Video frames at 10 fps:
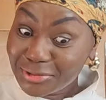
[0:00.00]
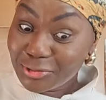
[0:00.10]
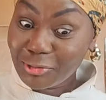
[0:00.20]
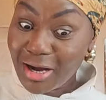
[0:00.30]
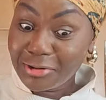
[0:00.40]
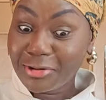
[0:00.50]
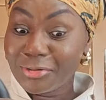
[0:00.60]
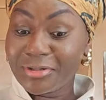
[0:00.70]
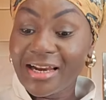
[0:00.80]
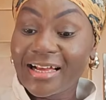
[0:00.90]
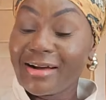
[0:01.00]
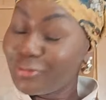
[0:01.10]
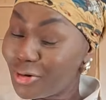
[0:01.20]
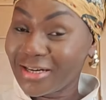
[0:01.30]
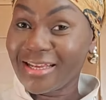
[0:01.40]
Do I not look like I've
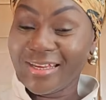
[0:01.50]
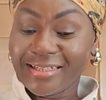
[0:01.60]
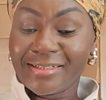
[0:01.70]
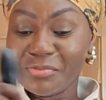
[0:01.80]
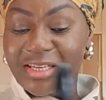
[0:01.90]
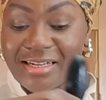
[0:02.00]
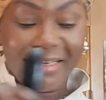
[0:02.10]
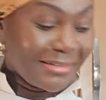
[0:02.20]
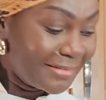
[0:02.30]
got a kid, Mina?